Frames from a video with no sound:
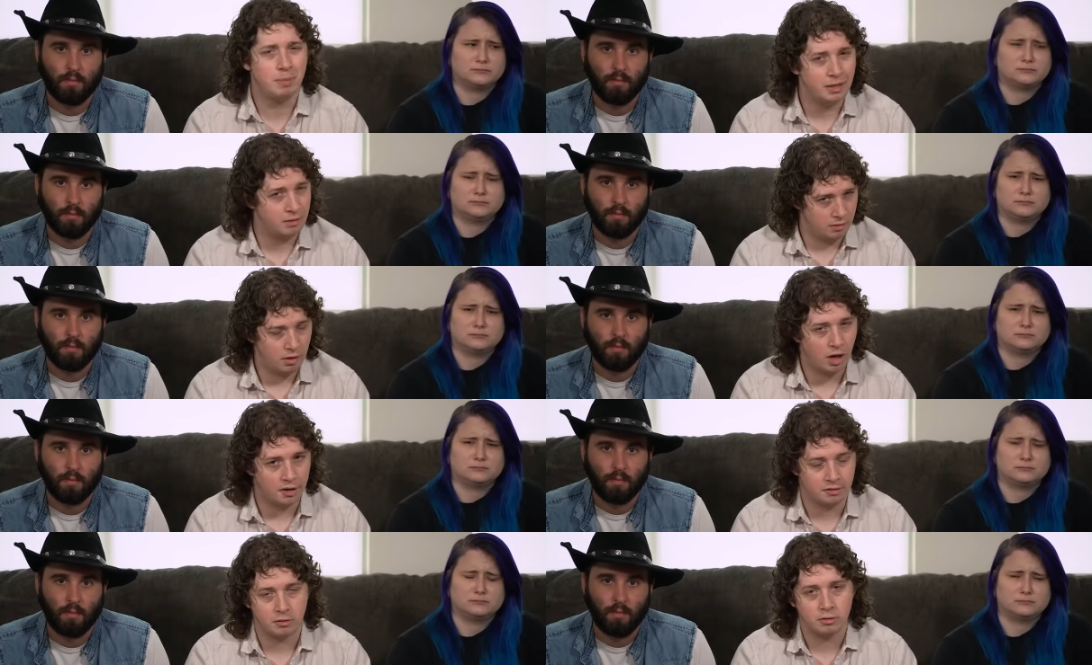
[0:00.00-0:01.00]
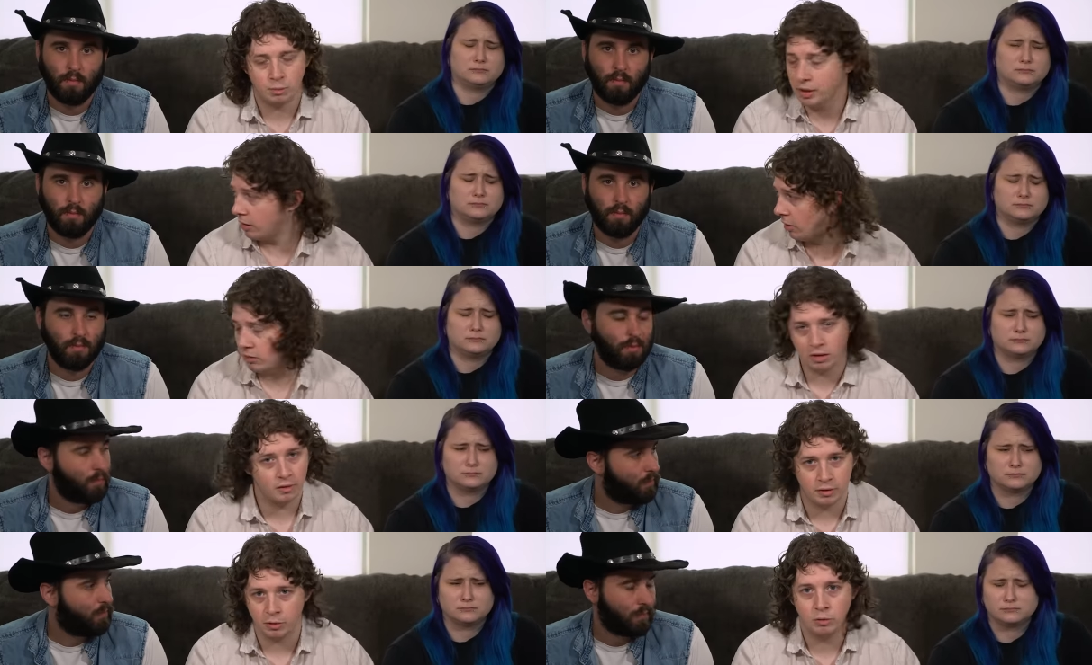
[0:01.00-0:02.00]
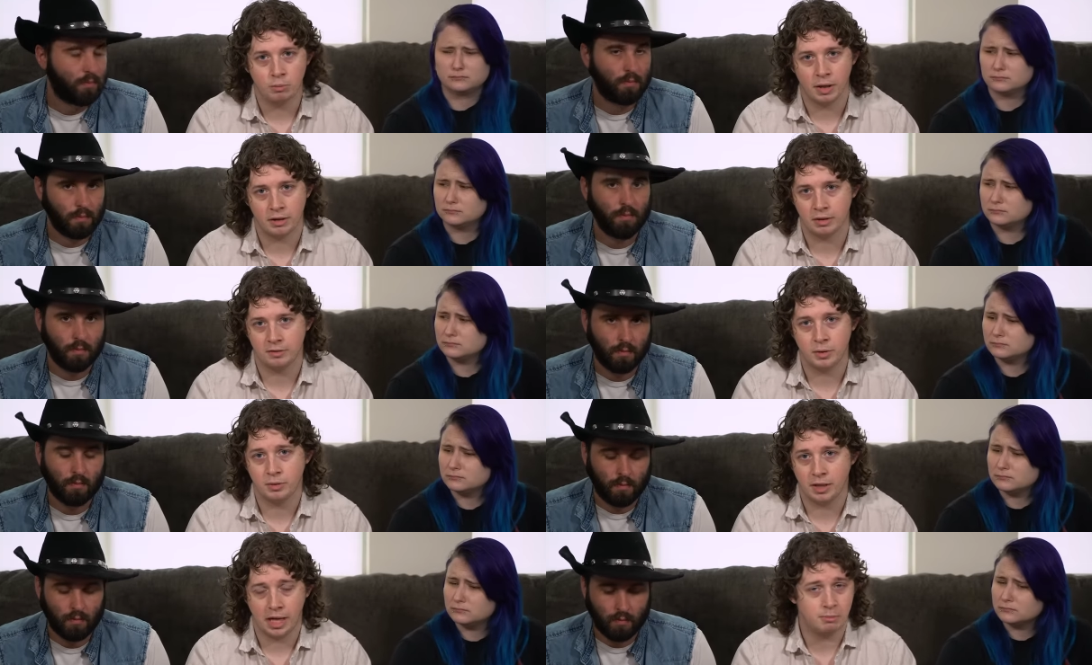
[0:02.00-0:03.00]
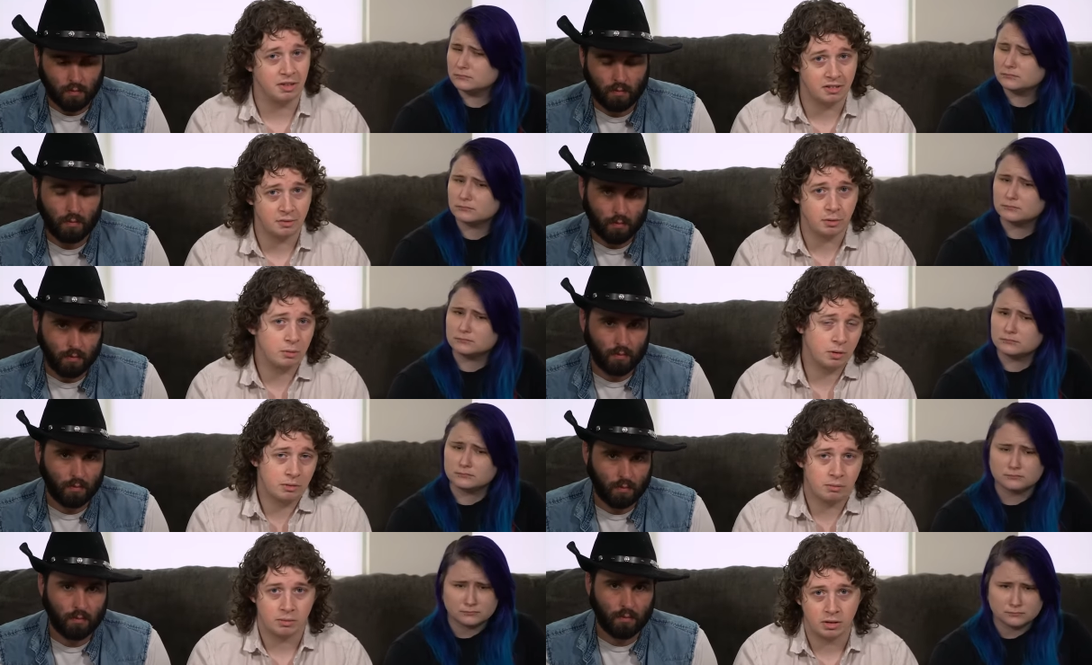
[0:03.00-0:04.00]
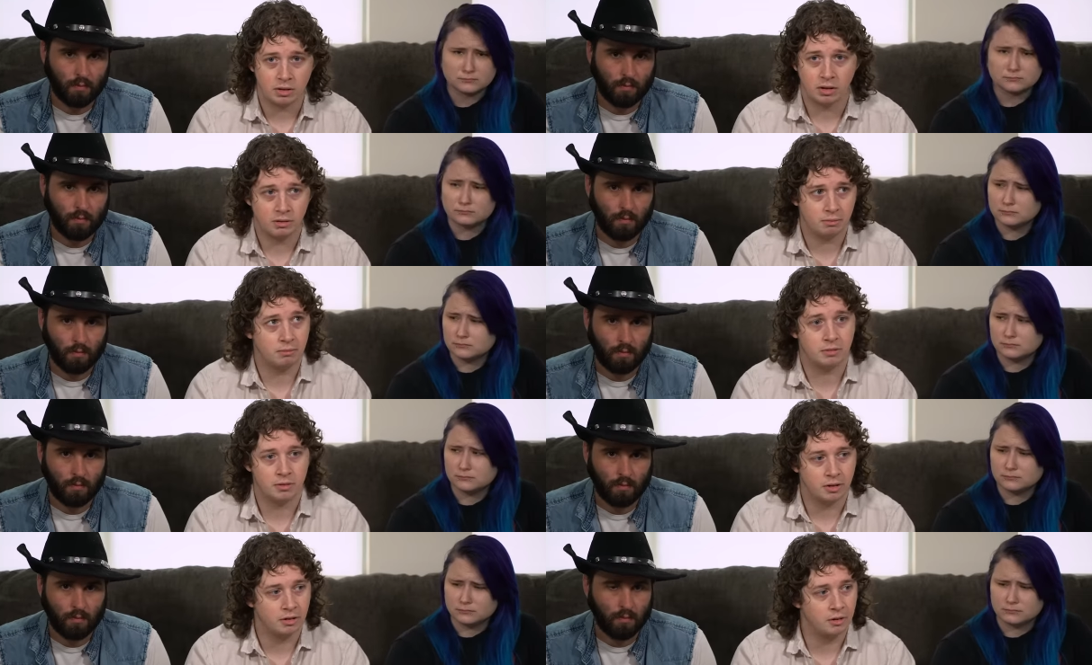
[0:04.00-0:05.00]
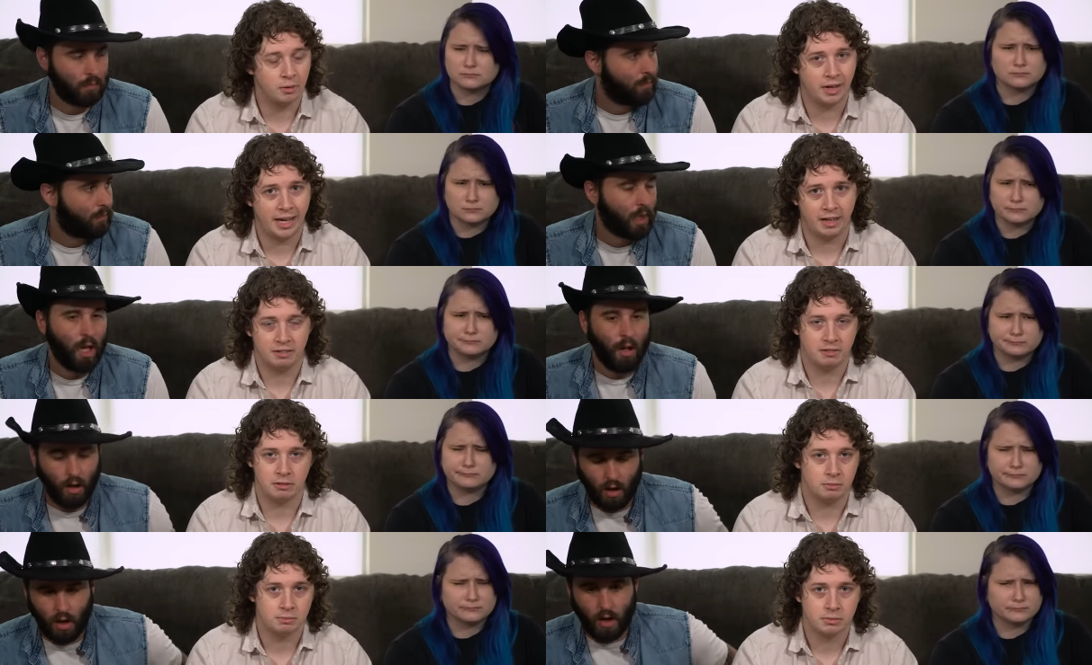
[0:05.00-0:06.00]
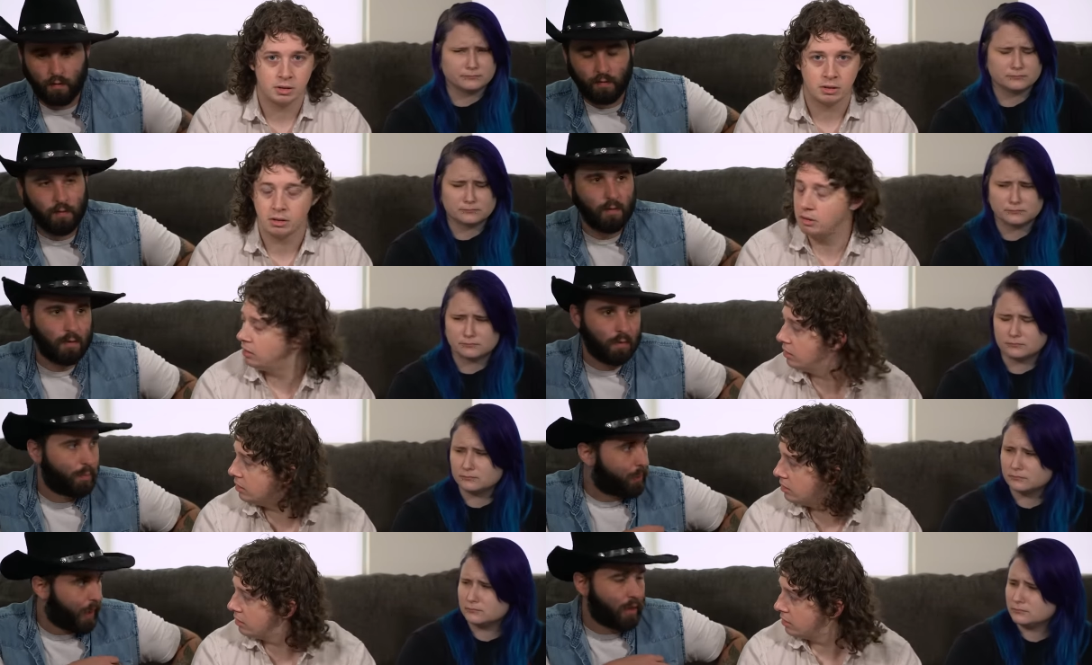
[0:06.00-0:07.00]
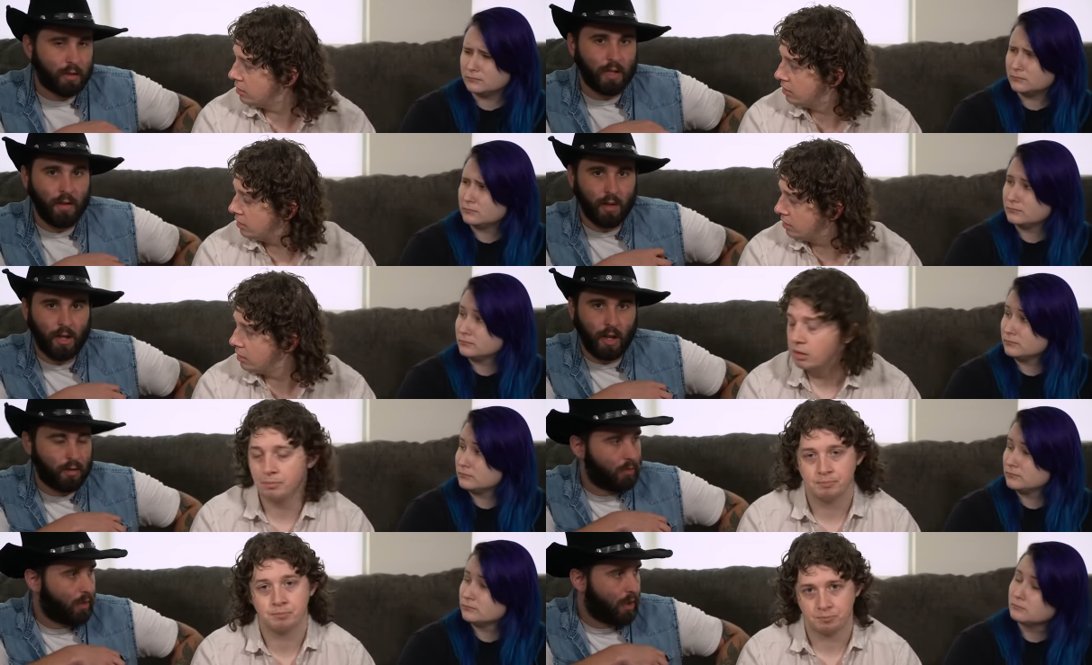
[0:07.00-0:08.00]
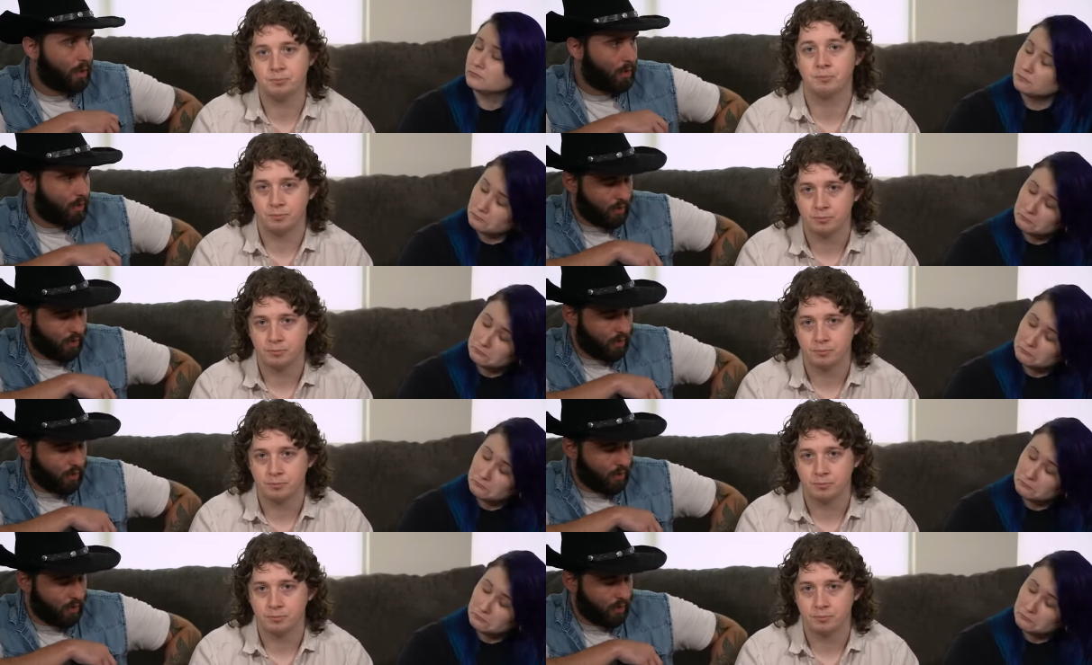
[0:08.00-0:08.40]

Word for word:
Speaker 1: a bit hostile. We all love you, but if you can't be civil, we're gonna turn you into a hat.
Speaker 2: So uh, I prepared a statement I'd like to read.